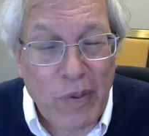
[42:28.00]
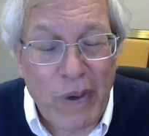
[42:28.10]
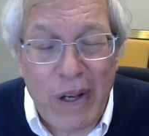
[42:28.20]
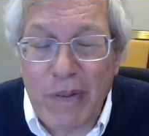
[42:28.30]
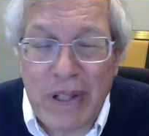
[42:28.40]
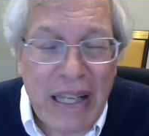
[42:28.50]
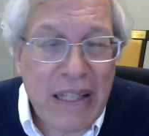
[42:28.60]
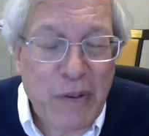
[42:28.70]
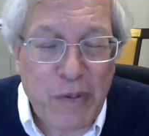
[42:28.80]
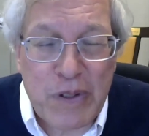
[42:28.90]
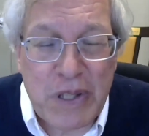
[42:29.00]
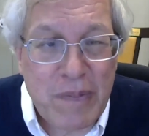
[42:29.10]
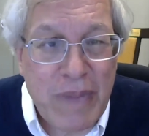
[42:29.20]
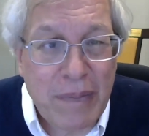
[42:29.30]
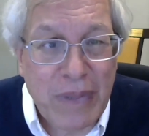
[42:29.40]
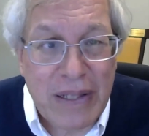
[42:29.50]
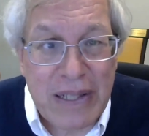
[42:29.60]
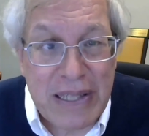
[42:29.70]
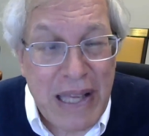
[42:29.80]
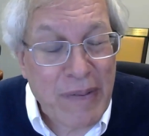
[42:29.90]
We don't need the First Amendment
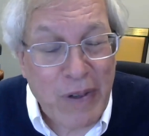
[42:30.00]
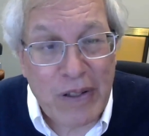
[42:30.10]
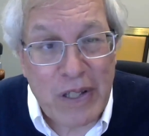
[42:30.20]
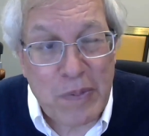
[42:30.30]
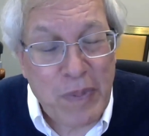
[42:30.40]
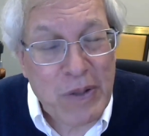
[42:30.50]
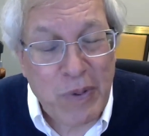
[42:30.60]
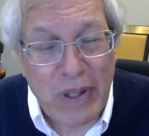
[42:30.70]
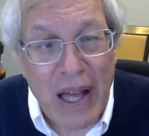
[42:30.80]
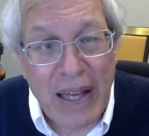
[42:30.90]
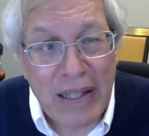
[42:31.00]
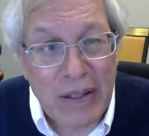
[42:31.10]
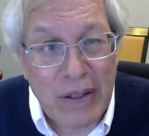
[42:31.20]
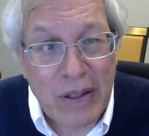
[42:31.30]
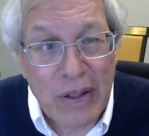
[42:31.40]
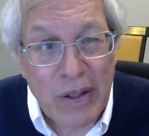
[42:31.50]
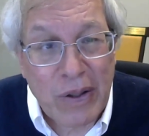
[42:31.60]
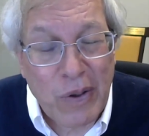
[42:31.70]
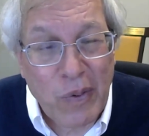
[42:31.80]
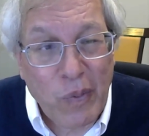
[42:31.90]
to safeguard the speech we like.
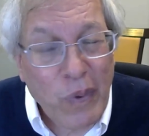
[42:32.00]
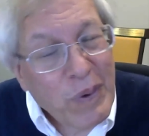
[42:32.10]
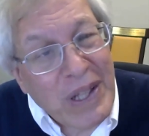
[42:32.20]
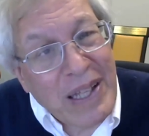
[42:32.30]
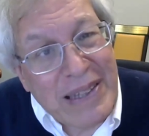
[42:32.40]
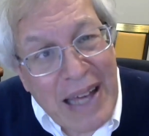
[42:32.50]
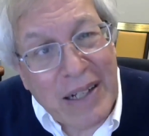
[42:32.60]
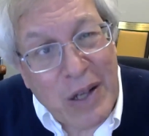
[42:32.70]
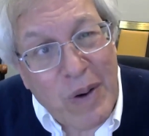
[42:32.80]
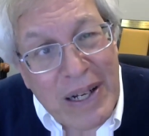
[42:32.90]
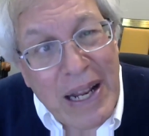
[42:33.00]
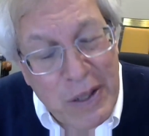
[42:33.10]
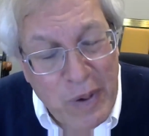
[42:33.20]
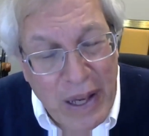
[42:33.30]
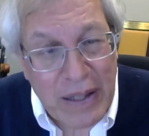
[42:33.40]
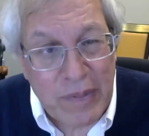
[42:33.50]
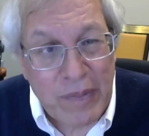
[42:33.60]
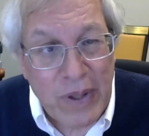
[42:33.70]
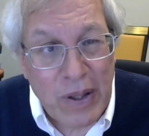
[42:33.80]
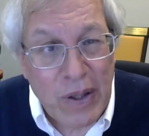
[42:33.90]
We would let that go on anyway.
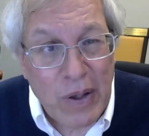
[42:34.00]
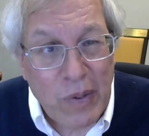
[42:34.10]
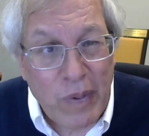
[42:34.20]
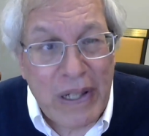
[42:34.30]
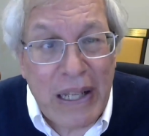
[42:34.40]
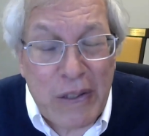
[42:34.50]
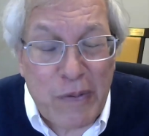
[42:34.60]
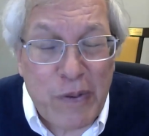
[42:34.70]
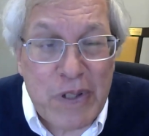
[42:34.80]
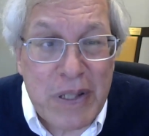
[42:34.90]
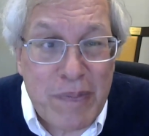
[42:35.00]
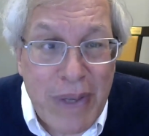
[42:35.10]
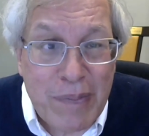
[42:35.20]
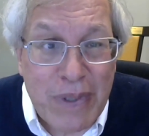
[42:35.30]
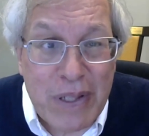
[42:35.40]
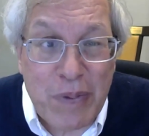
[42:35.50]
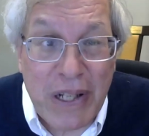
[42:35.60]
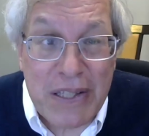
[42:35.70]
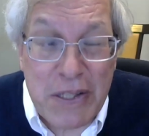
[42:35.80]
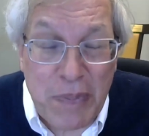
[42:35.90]
We need the First Amendment to
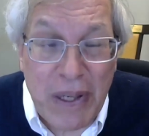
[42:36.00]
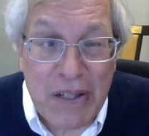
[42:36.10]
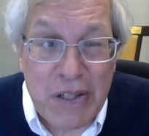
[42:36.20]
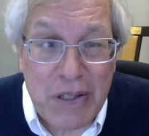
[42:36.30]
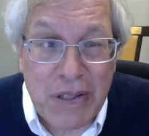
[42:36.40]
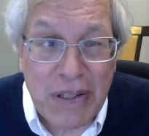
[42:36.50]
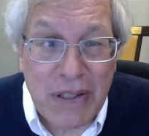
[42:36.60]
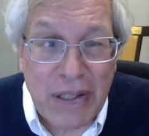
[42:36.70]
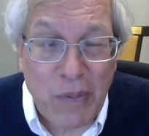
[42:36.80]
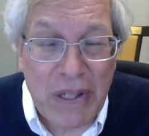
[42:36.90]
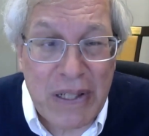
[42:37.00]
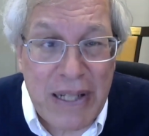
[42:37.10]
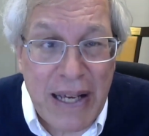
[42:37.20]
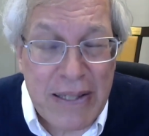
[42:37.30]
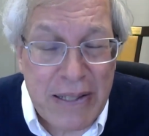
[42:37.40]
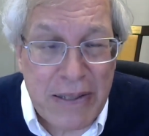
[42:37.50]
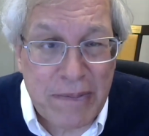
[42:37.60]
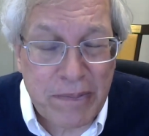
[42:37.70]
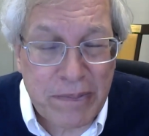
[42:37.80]
protect the speech that we detest.